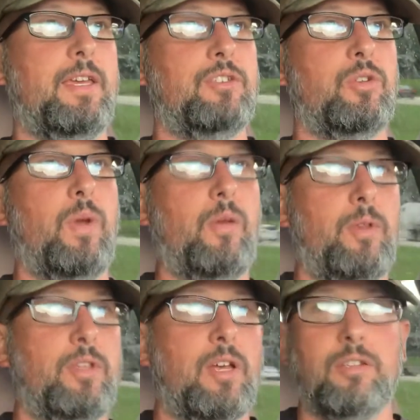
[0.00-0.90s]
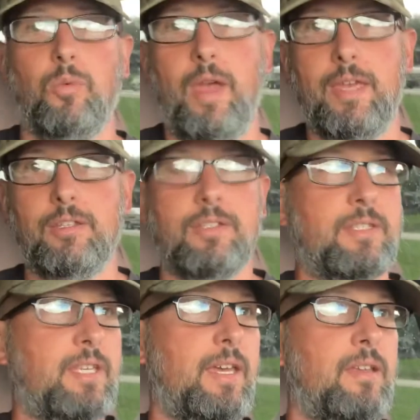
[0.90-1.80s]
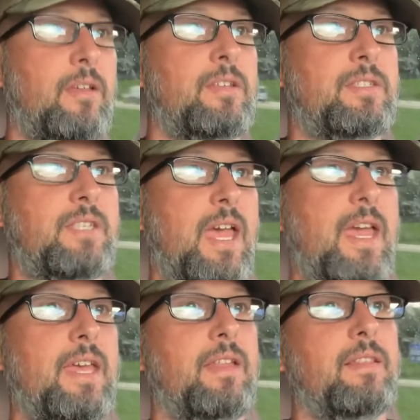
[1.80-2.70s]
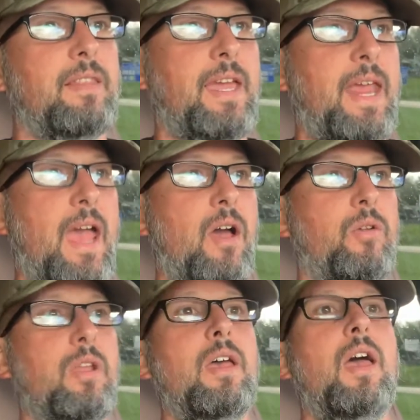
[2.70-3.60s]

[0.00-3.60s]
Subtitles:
It should wait when you tell it to wait, sit, stay, lay down.